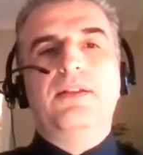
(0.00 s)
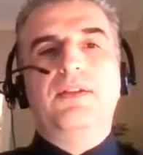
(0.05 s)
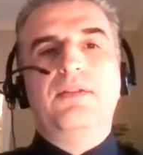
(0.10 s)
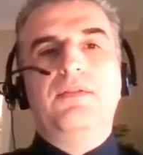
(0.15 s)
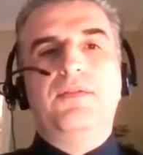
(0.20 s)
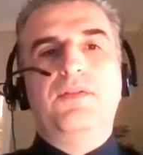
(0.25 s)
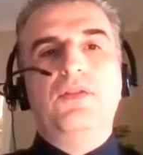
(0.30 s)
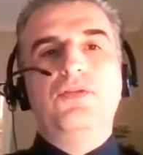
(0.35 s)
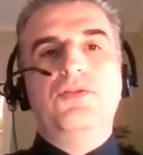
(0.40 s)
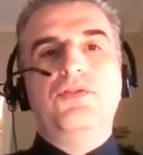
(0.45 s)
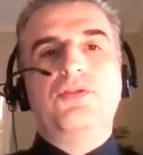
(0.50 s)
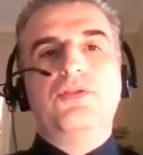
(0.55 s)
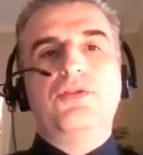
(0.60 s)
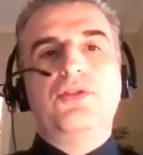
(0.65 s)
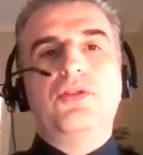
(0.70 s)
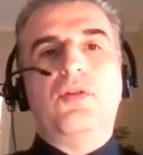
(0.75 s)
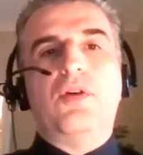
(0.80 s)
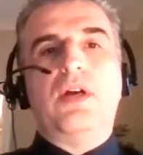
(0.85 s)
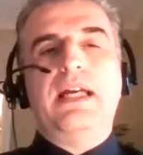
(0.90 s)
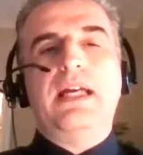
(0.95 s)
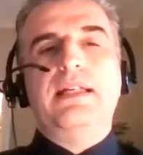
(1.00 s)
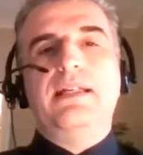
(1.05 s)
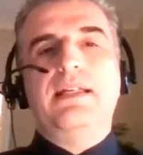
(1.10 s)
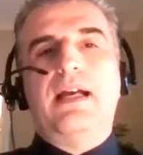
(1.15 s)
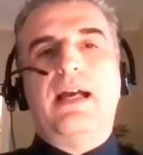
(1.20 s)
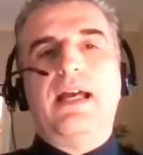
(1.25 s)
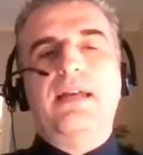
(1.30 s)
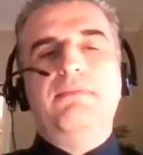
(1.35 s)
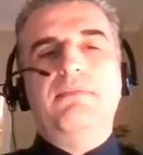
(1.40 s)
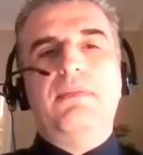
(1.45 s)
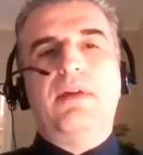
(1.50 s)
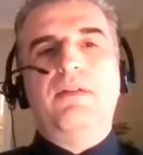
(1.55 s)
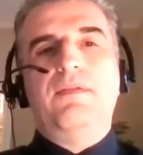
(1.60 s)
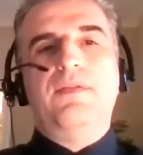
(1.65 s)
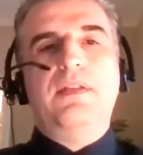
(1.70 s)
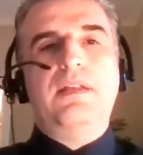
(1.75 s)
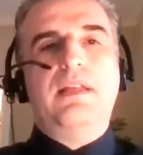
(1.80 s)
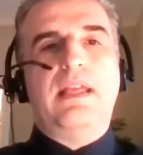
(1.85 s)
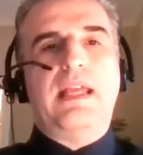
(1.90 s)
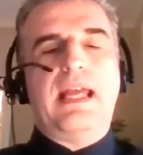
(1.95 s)
the future. So I'm
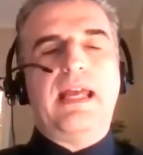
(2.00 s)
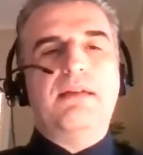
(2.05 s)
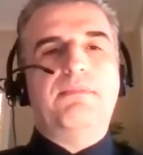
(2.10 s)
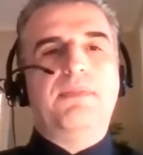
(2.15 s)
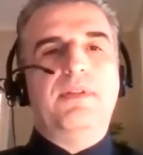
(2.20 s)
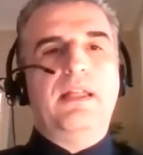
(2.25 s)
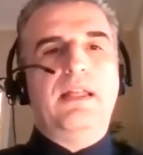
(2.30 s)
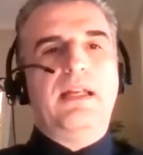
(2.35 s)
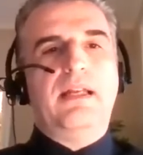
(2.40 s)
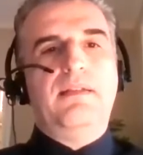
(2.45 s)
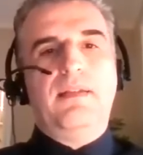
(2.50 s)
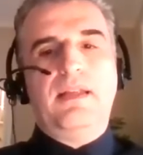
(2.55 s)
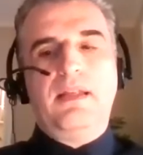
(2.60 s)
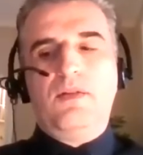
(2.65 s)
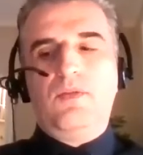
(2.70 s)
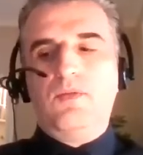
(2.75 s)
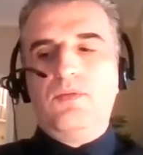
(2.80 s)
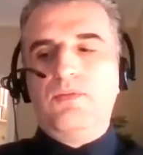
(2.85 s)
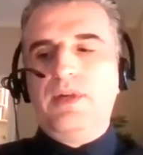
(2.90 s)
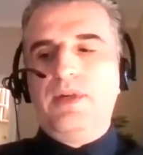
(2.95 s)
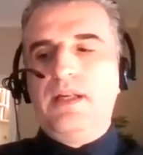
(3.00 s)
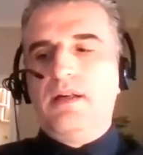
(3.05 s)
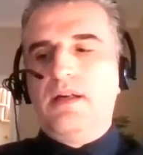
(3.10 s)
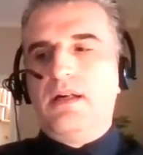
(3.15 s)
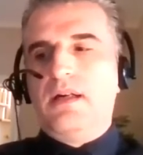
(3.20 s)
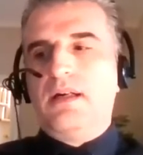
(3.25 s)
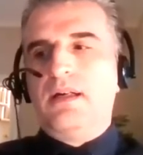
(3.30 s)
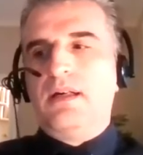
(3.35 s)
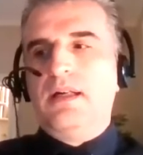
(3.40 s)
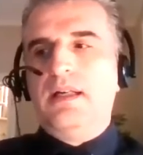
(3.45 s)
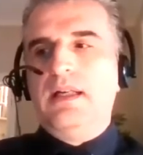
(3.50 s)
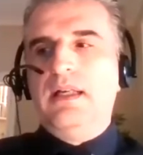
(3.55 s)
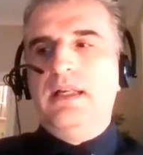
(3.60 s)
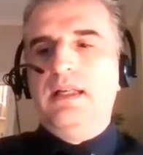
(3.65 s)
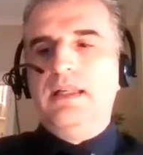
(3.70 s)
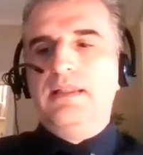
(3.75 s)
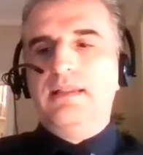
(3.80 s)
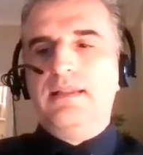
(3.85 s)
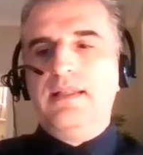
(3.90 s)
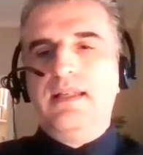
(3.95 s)
of the camp that I think we are
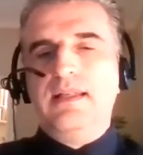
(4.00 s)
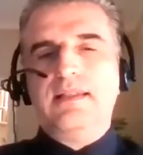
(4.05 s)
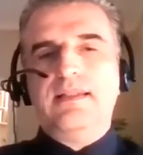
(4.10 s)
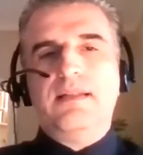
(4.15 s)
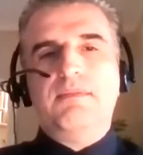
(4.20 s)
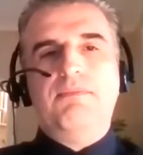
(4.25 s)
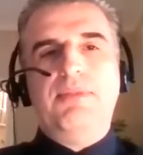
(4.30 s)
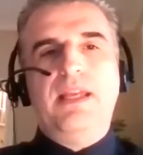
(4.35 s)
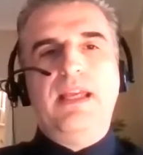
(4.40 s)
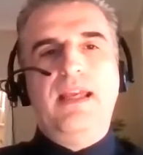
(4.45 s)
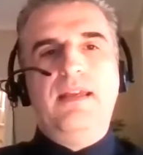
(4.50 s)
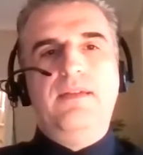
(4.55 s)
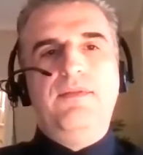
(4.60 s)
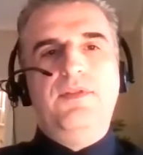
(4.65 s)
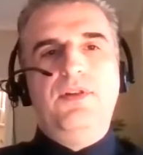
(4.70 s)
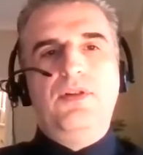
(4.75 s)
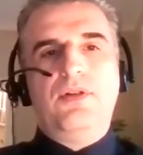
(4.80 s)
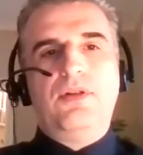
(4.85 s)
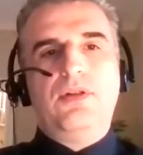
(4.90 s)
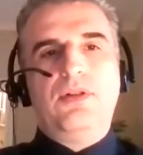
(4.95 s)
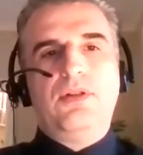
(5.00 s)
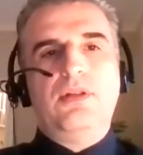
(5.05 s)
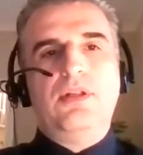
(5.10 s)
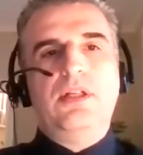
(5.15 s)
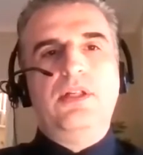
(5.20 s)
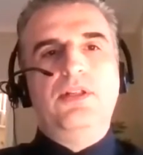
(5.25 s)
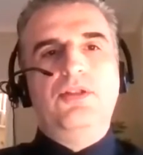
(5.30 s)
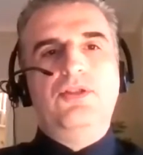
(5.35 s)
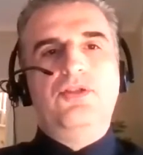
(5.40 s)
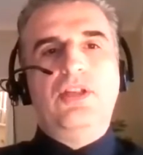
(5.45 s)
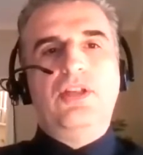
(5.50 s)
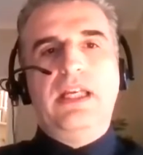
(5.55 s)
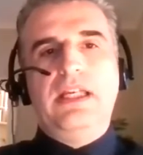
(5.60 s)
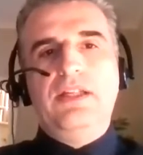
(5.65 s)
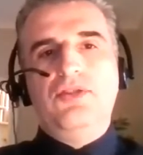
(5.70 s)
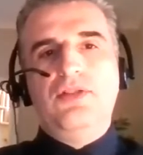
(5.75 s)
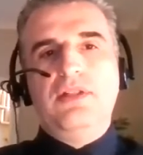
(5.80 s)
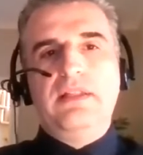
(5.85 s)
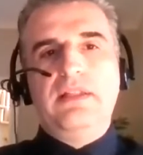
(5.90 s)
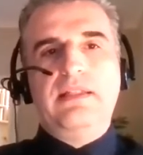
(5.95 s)
seeing some behavioral
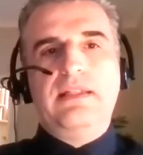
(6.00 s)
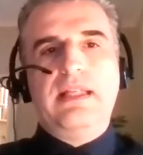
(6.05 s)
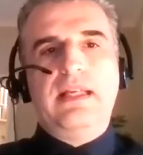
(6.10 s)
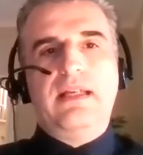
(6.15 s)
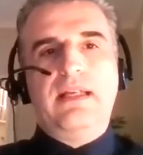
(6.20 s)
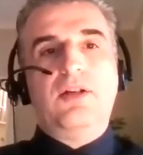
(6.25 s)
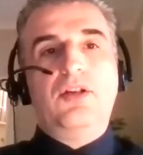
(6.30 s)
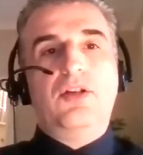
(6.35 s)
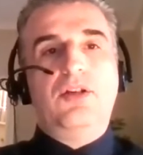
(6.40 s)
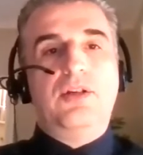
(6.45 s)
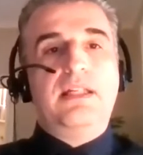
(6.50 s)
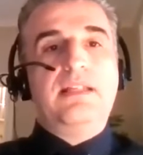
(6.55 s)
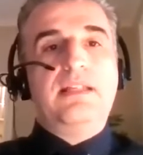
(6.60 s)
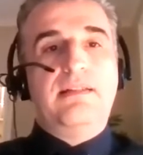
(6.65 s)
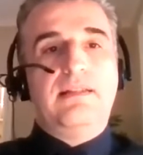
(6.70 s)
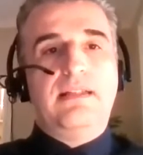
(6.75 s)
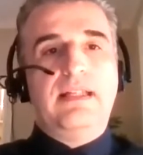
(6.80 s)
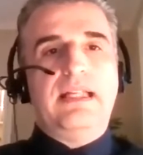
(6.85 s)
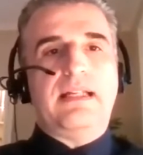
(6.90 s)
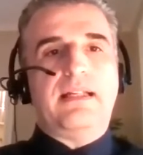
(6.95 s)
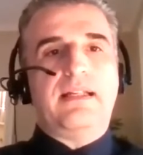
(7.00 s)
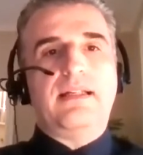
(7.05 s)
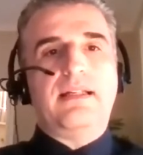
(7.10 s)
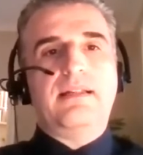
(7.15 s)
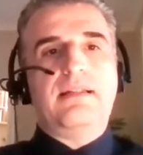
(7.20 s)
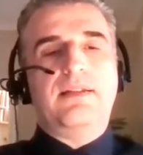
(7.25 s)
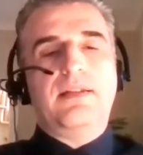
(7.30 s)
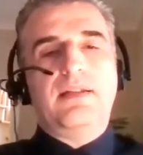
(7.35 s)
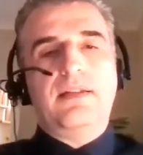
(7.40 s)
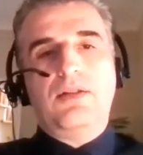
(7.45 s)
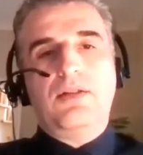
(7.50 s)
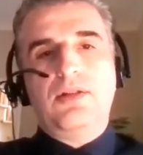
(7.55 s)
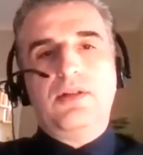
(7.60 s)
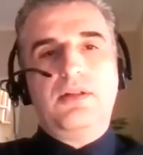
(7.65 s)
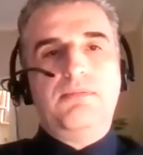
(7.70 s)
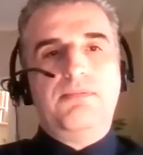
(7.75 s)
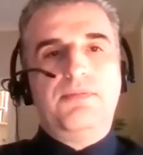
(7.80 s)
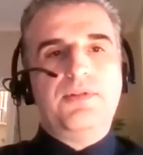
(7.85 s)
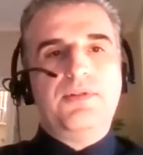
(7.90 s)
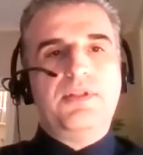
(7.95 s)
changes that are going to stick, that are going
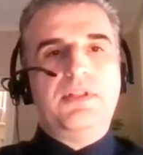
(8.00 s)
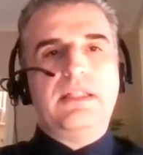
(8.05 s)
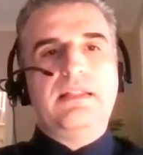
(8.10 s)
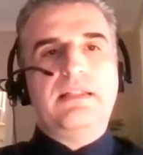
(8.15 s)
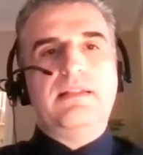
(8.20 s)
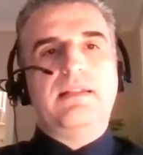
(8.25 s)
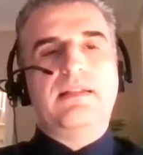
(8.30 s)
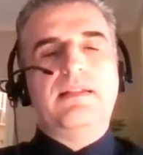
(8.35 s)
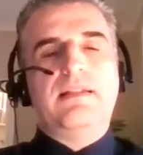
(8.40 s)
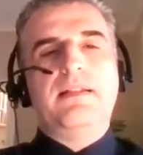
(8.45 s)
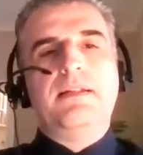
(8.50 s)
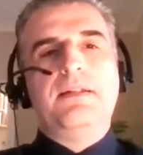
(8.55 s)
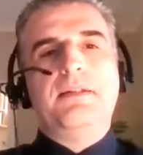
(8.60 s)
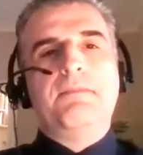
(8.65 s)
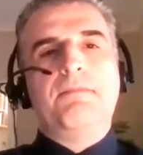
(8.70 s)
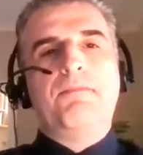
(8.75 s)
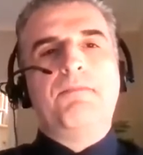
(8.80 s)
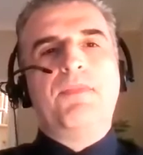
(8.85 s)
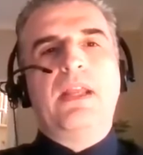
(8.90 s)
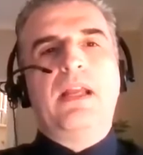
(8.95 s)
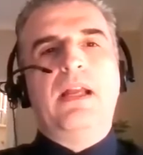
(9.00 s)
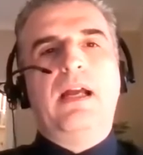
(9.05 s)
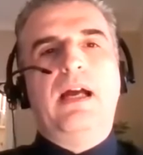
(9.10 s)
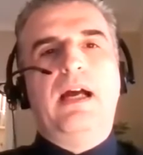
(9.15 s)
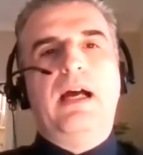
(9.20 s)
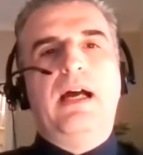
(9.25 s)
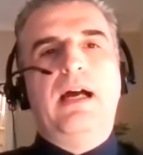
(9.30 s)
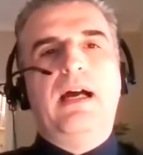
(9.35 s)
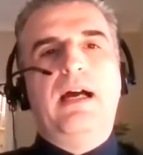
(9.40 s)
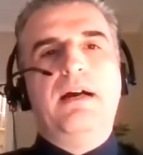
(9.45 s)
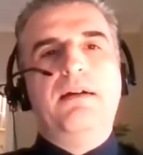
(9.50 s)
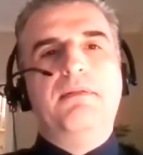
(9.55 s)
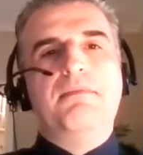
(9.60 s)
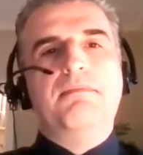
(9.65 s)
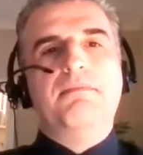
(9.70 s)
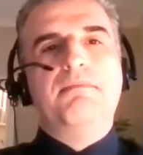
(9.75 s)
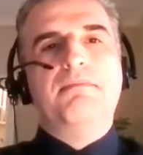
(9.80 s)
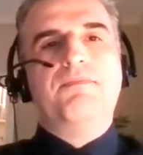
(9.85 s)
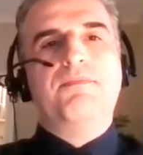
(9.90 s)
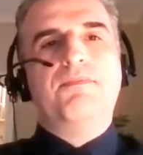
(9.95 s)
to persist.
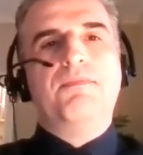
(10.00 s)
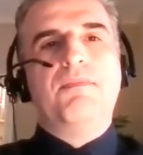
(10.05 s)
And,